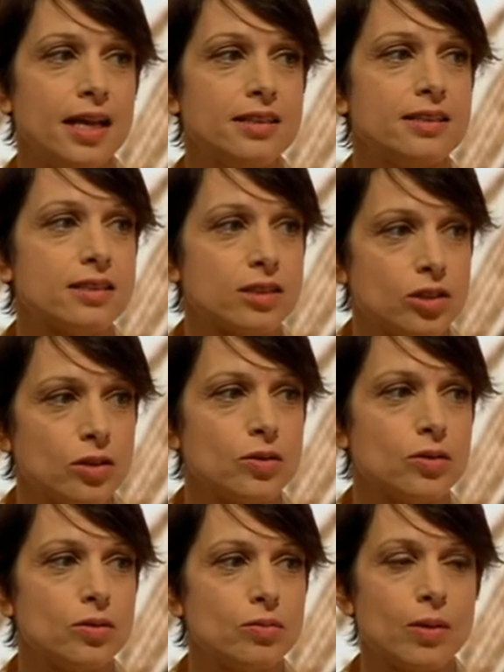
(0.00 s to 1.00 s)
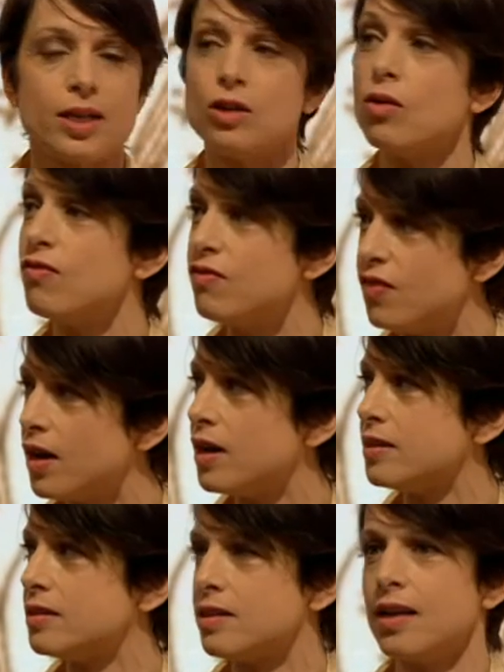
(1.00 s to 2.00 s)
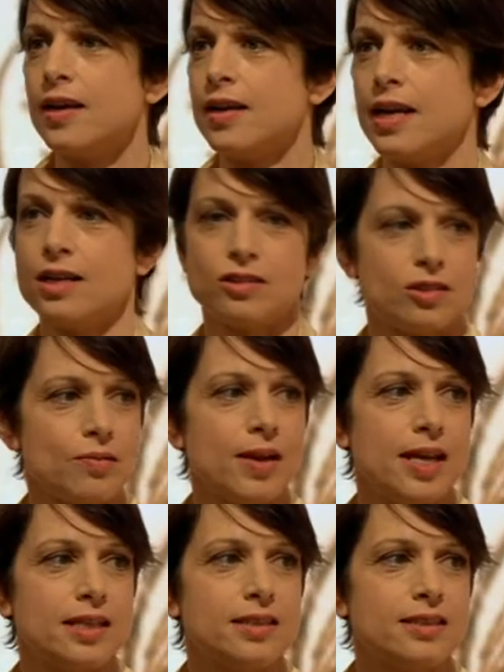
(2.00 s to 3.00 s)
in school when you're first learning how to read.